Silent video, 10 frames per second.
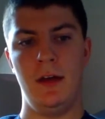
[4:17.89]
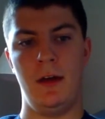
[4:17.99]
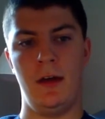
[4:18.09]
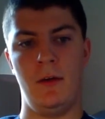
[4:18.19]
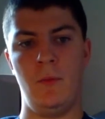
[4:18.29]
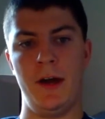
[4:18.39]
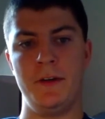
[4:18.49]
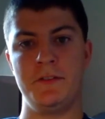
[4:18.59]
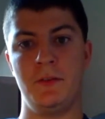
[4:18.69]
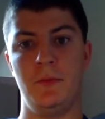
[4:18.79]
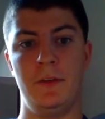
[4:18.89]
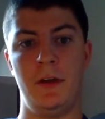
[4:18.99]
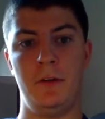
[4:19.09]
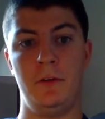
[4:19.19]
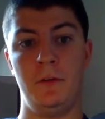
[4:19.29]
Weiser with
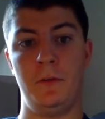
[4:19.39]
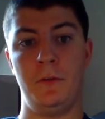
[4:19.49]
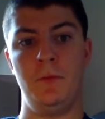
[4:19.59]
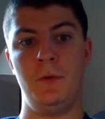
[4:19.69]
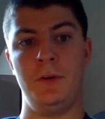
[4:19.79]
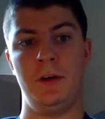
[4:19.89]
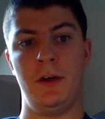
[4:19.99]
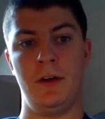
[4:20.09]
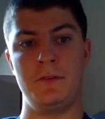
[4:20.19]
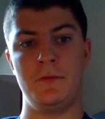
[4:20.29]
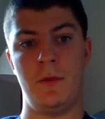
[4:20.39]
131 yards,